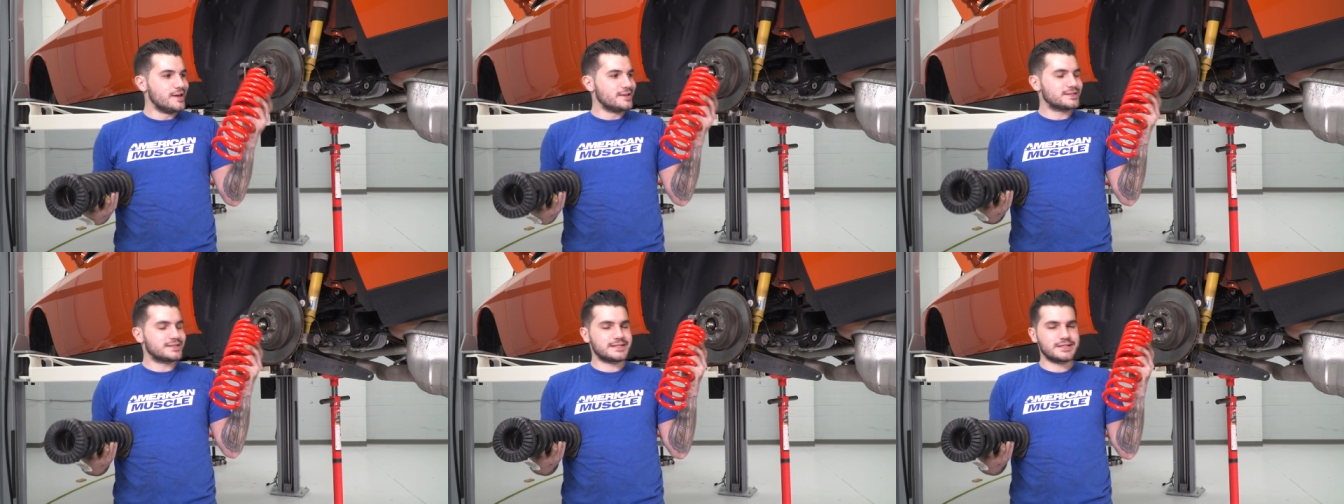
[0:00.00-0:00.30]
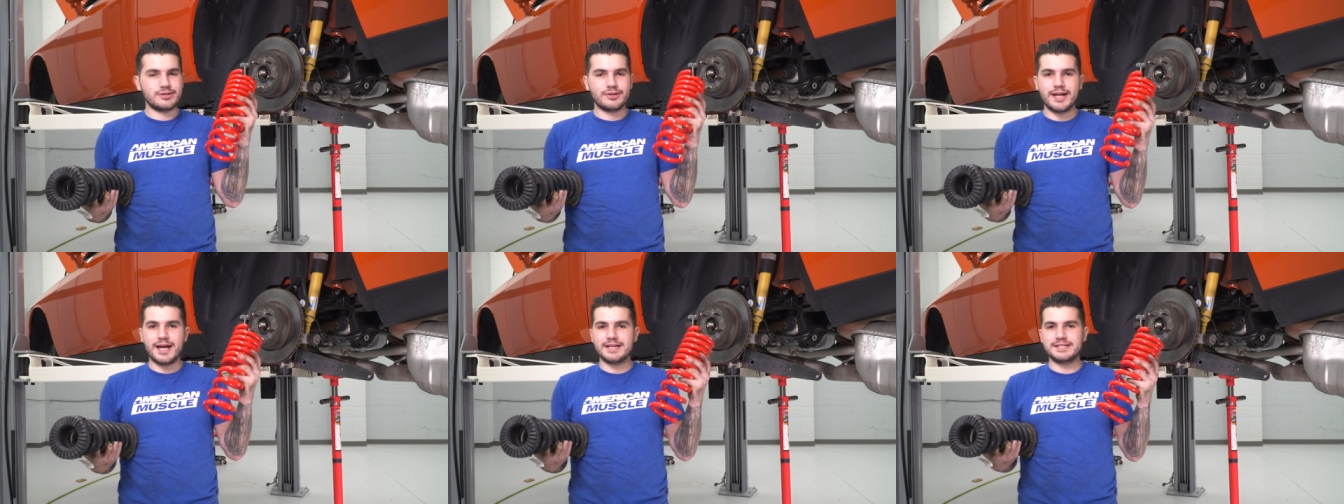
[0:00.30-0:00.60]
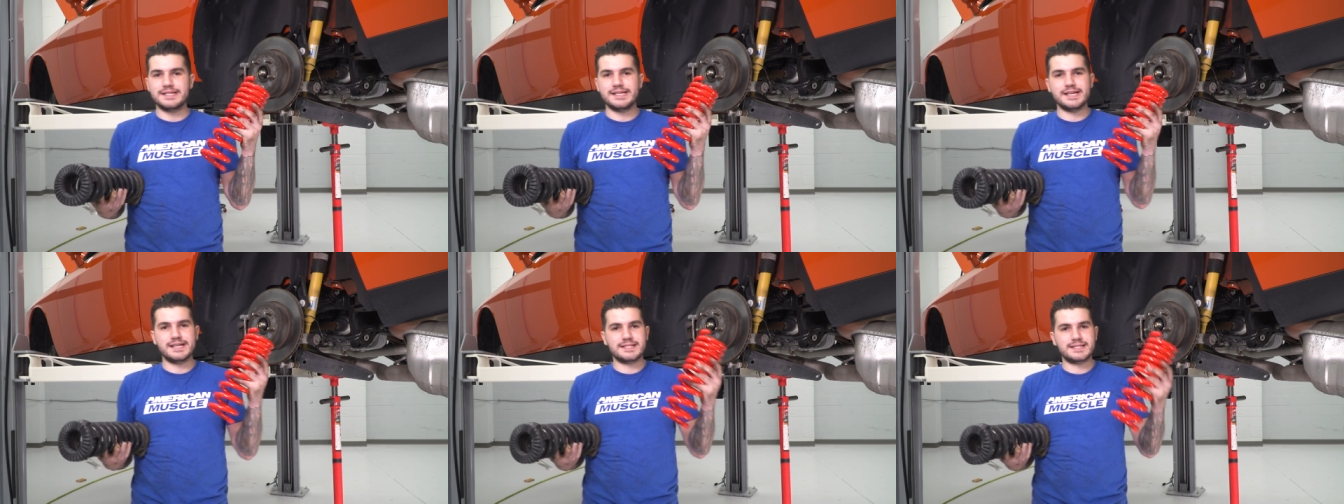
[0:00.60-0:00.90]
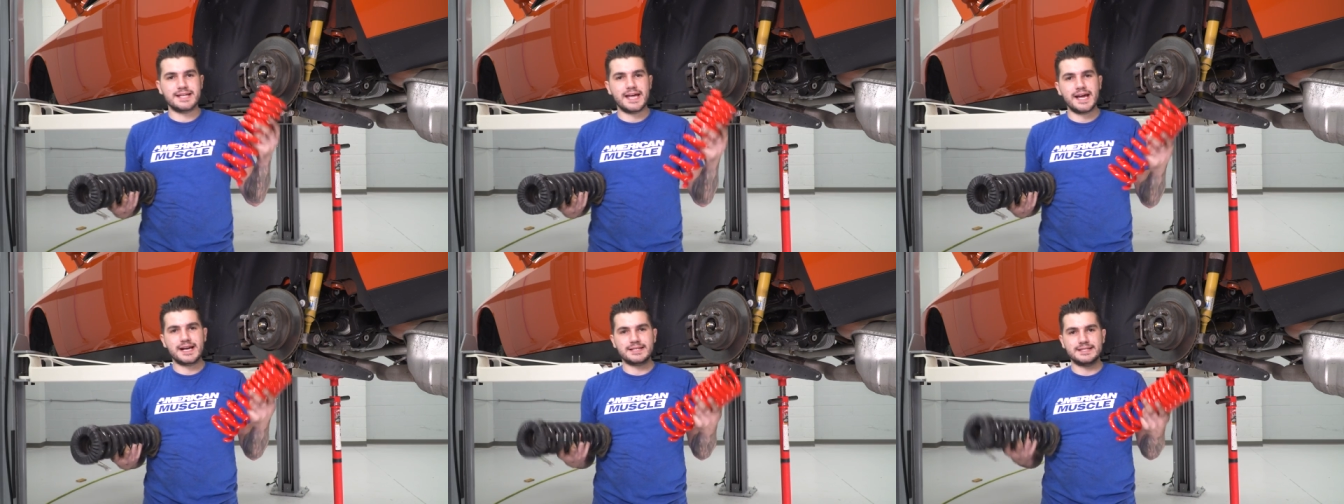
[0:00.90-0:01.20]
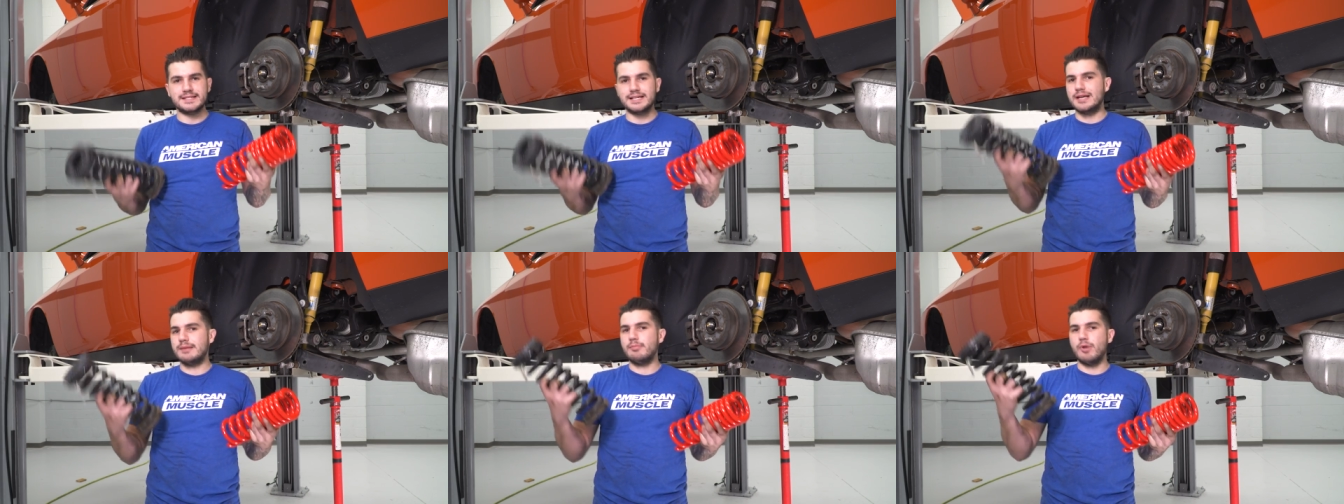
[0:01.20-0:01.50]
still has the
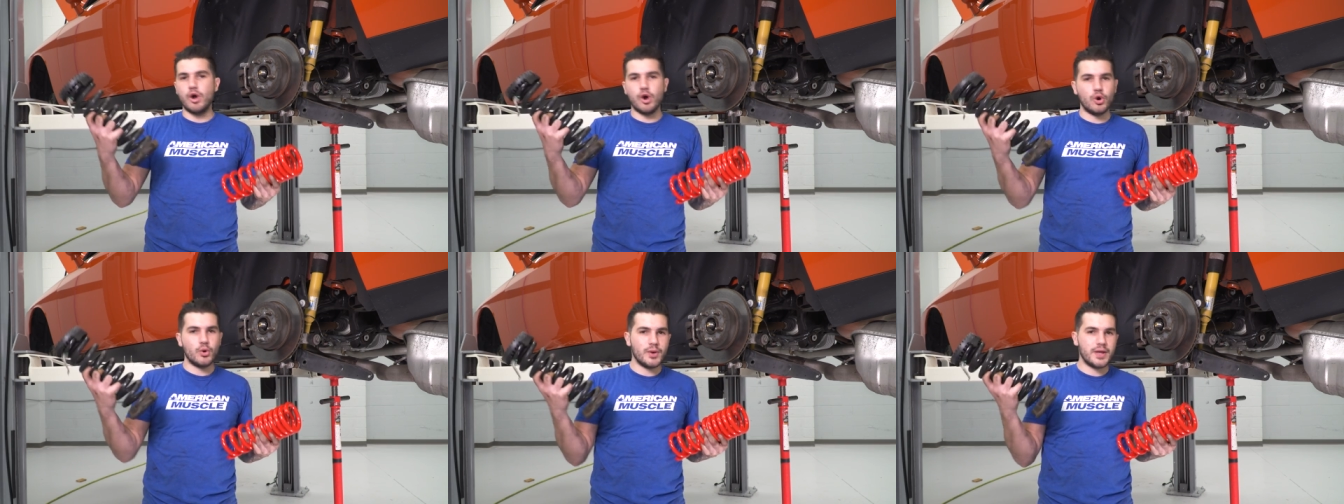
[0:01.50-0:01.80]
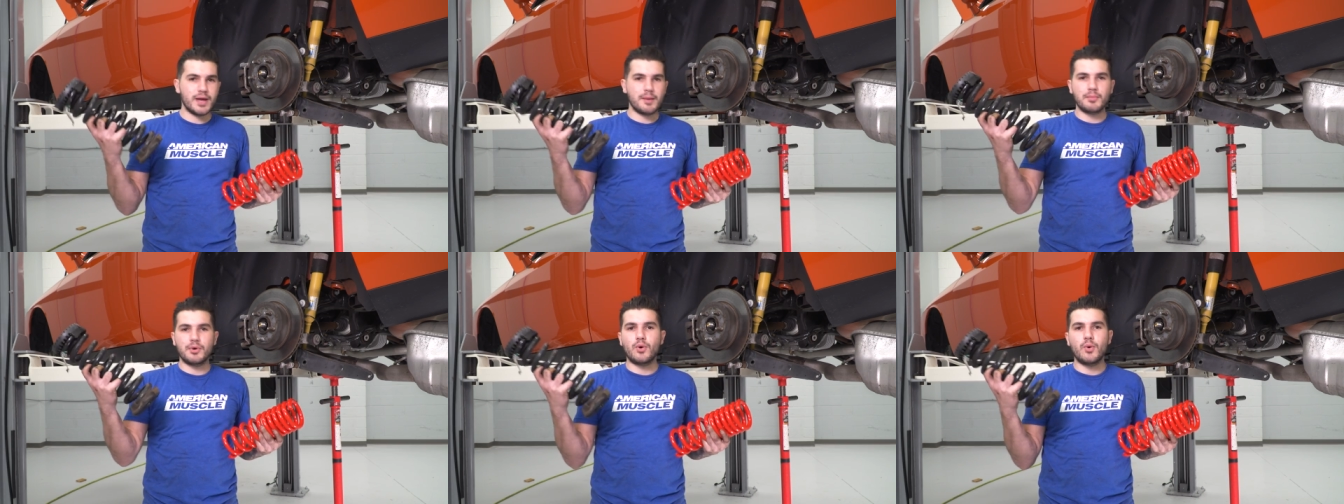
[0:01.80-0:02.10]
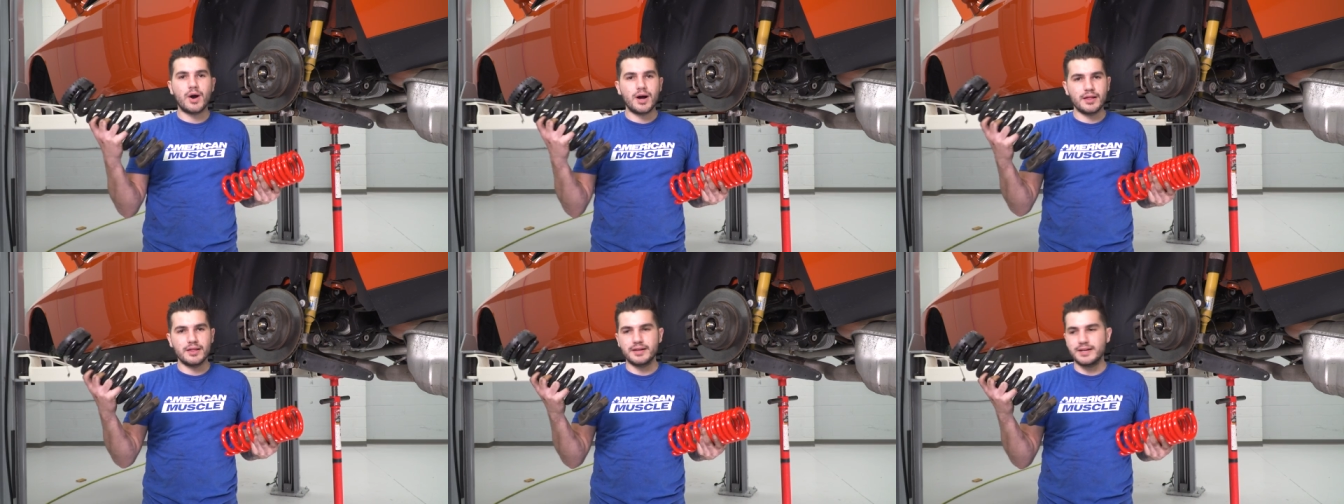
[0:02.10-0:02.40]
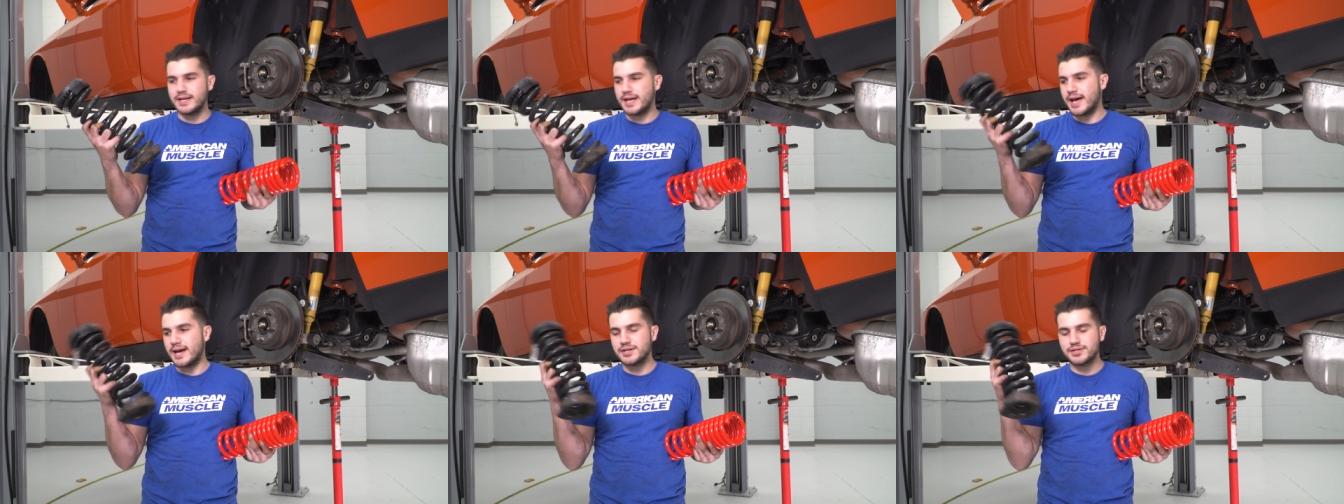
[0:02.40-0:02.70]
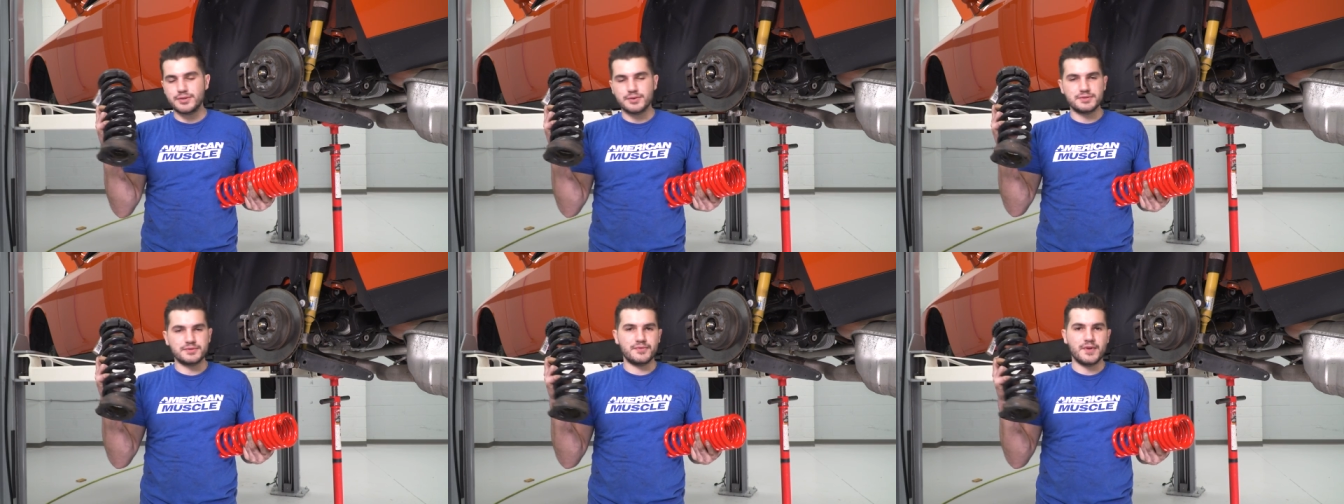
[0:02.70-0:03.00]
exact same OEM quality
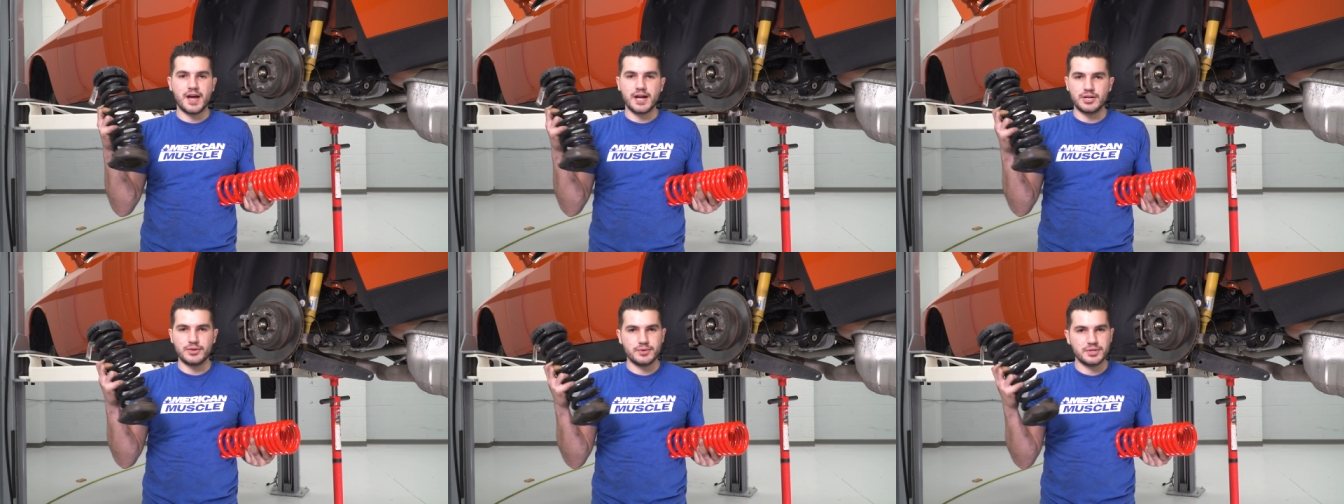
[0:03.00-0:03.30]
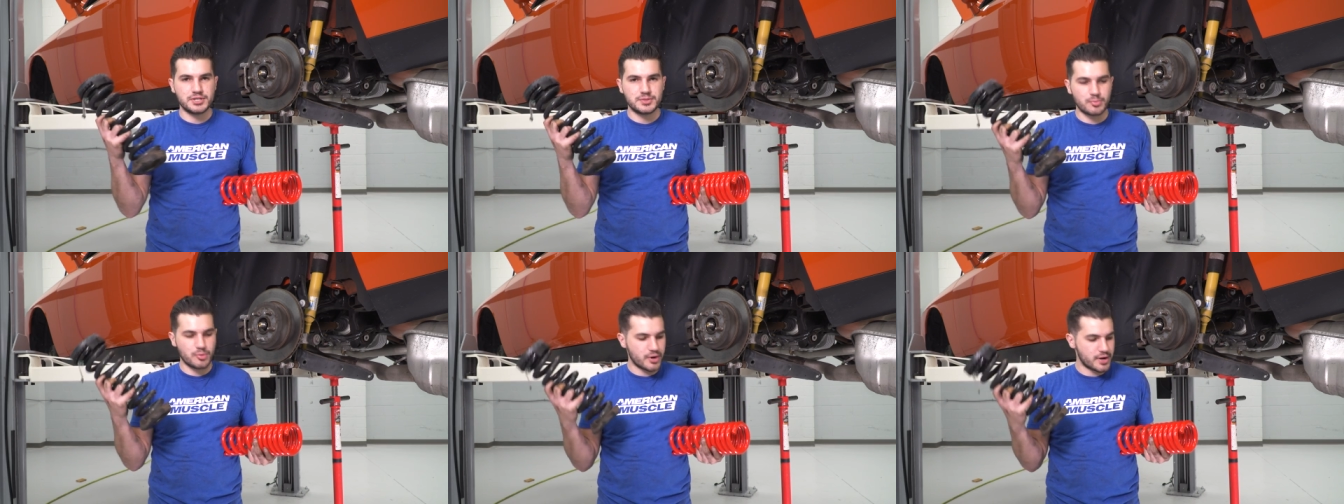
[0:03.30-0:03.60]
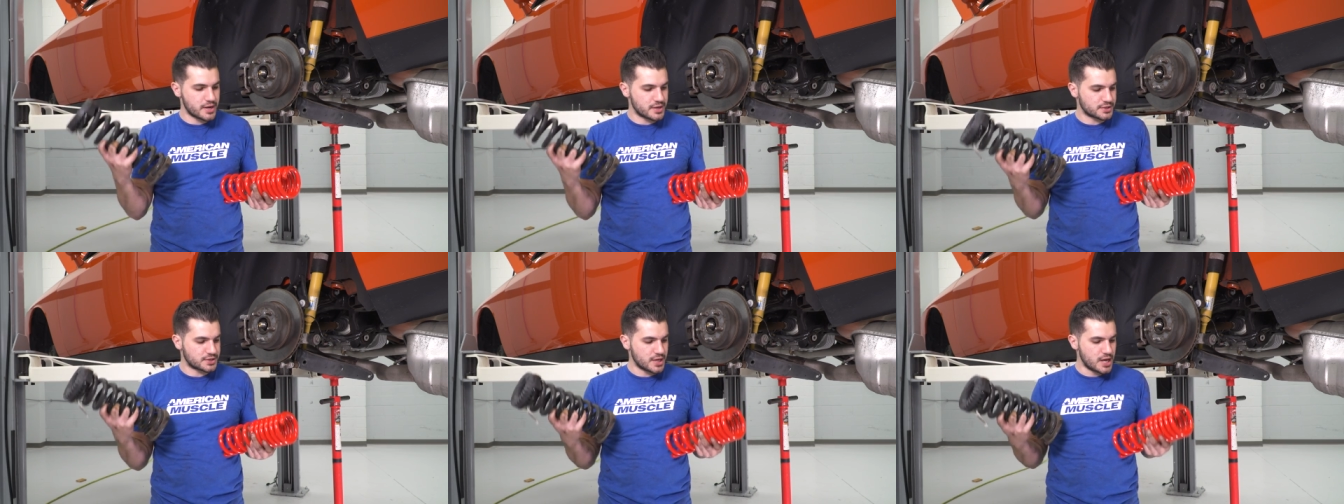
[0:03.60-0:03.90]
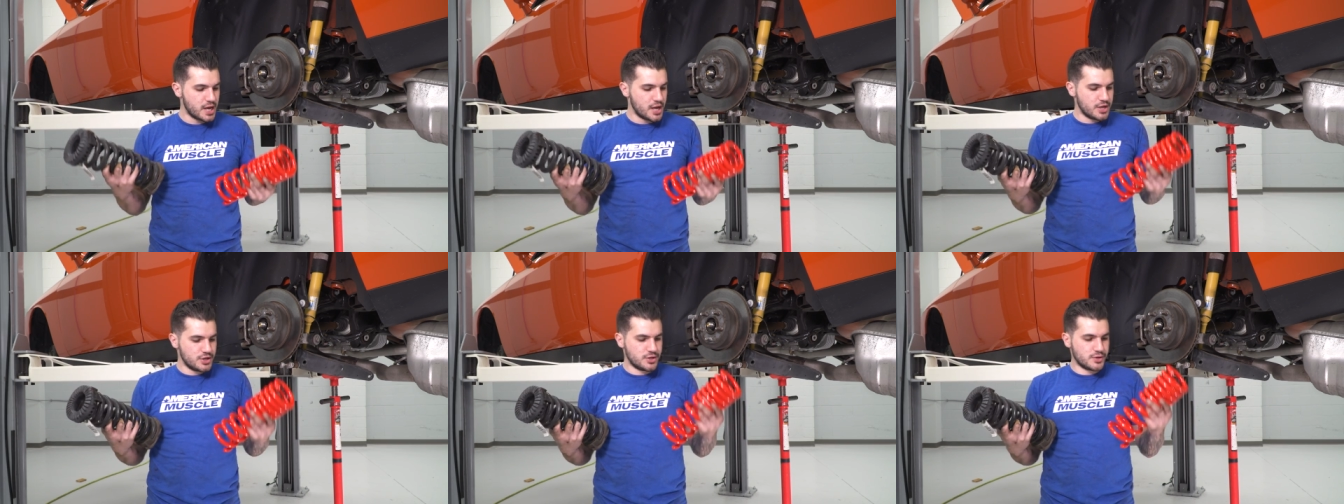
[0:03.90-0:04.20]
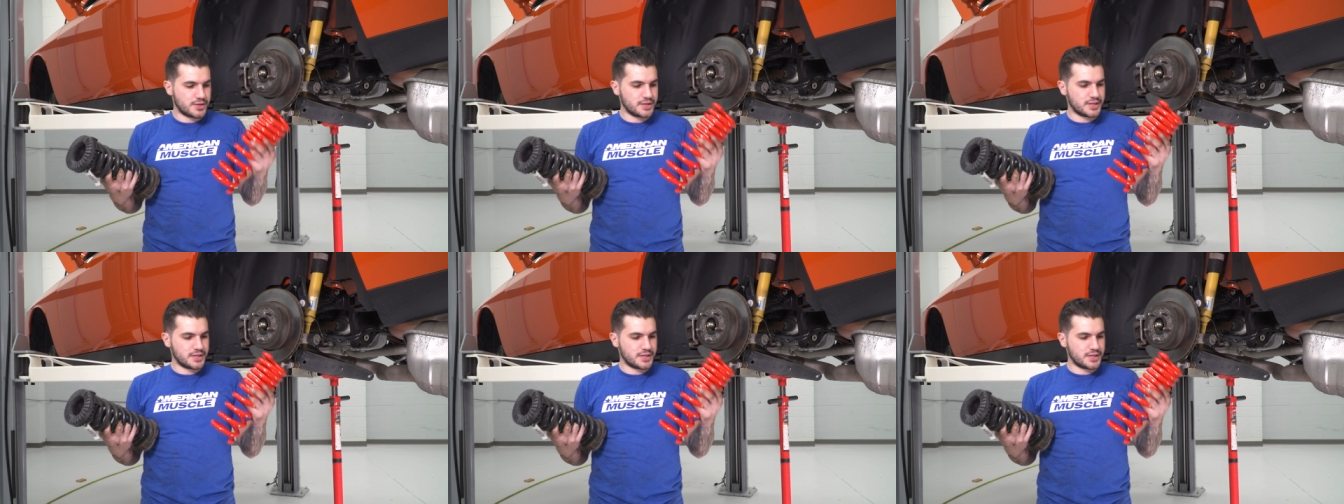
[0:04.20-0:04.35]
as those factory springs. You